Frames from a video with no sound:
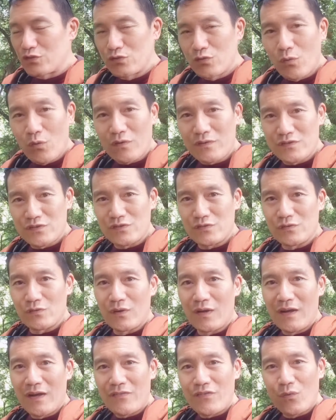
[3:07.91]
towards
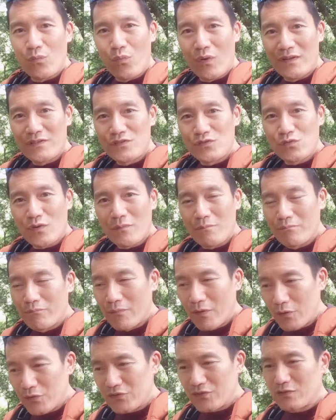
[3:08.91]
you the ones who are
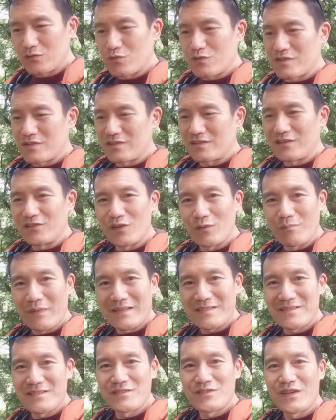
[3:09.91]
most interested in your
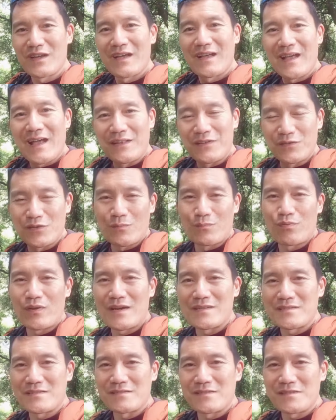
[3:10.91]
message and in your
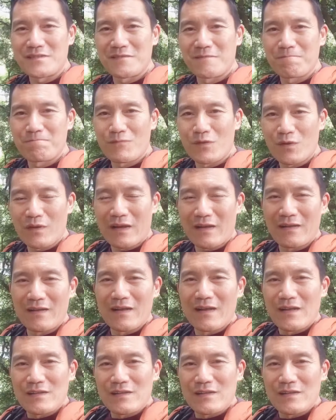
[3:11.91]
presence okay?